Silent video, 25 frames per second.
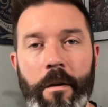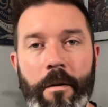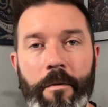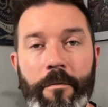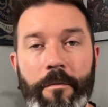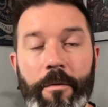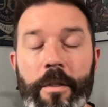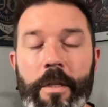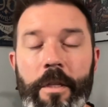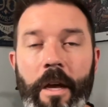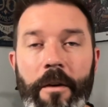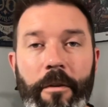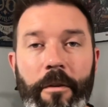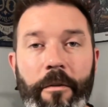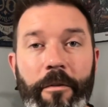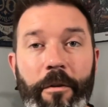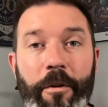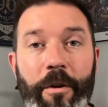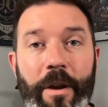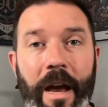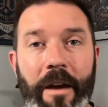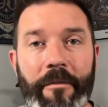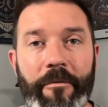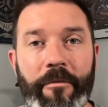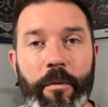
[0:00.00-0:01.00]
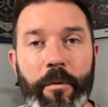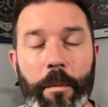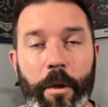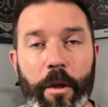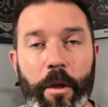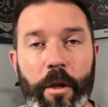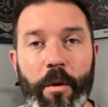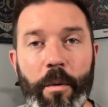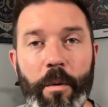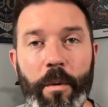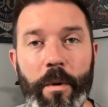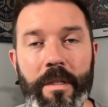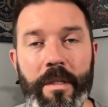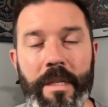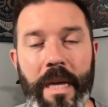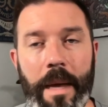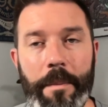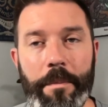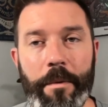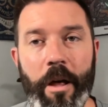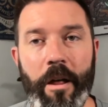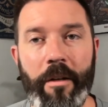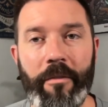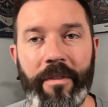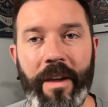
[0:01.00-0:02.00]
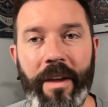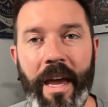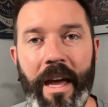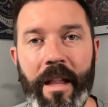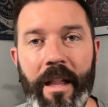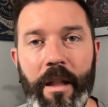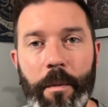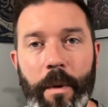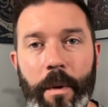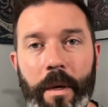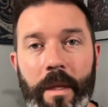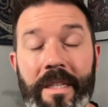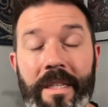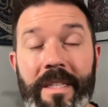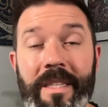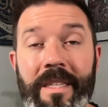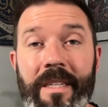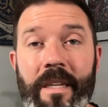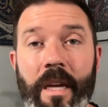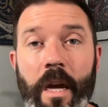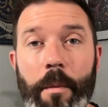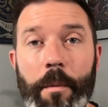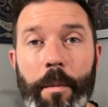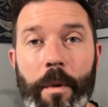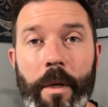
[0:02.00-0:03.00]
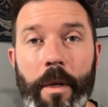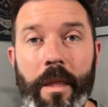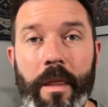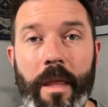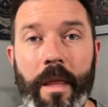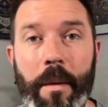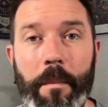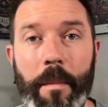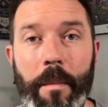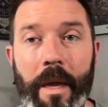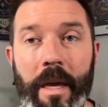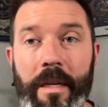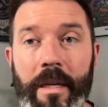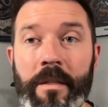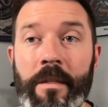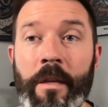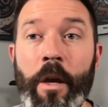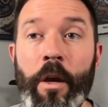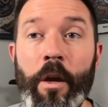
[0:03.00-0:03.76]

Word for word: First off, if you're not familiar with Top Golf Callaway, this is a company that makes